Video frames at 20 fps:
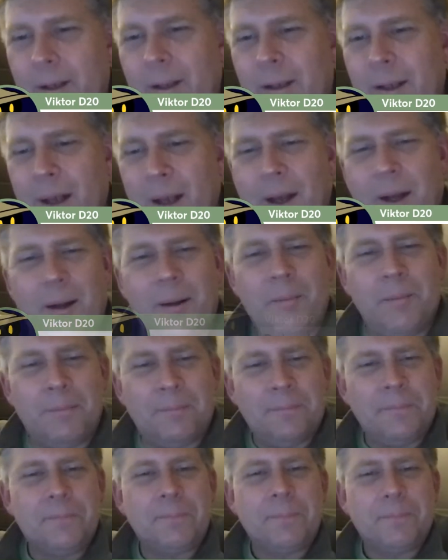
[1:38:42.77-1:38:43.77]

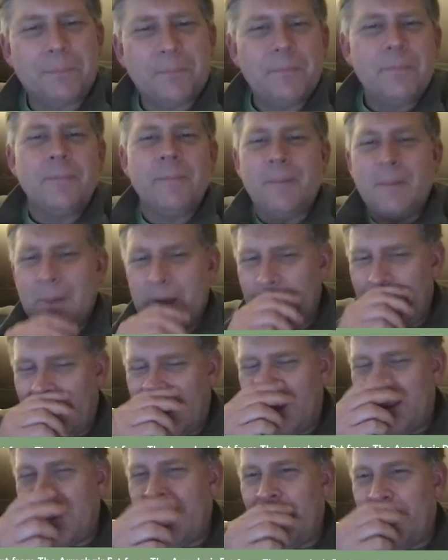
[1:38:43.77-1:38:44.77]

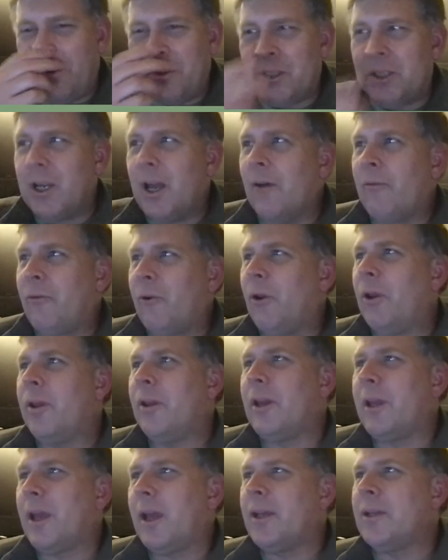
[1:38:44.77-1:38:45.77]
That was definitely
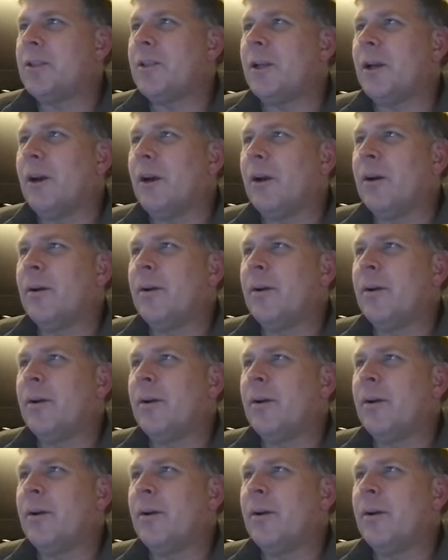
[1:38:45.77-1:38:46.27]
the case there.